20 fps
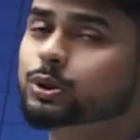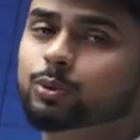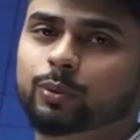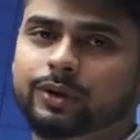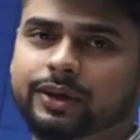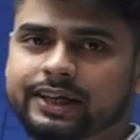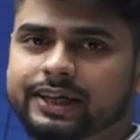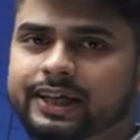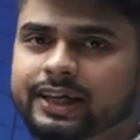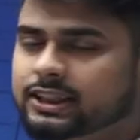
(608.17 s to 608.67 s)

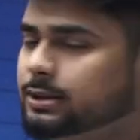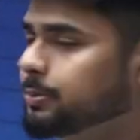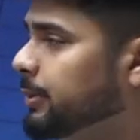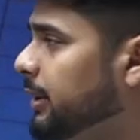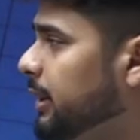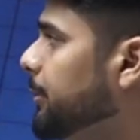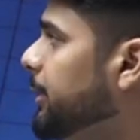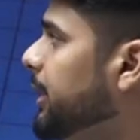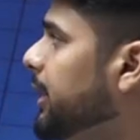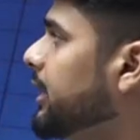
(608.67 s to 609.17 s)
very
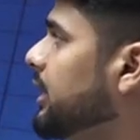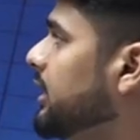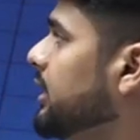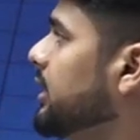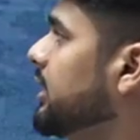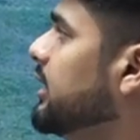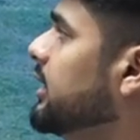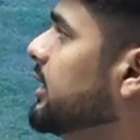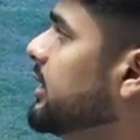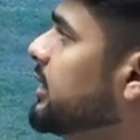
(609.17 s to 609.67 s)
experiment,
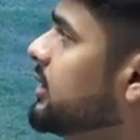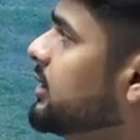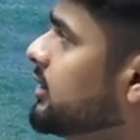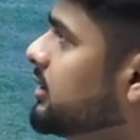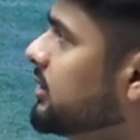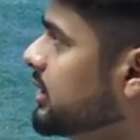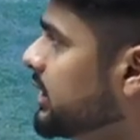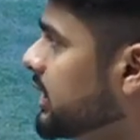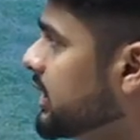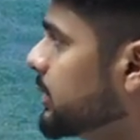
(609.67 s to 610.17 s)

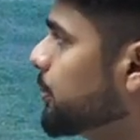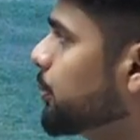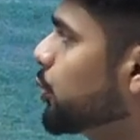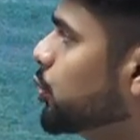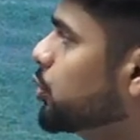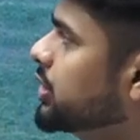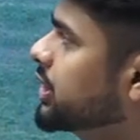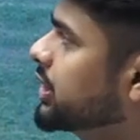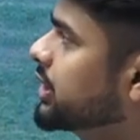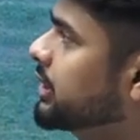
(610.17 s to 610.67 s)
this
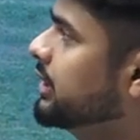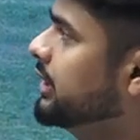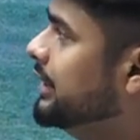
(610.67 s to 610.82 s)
project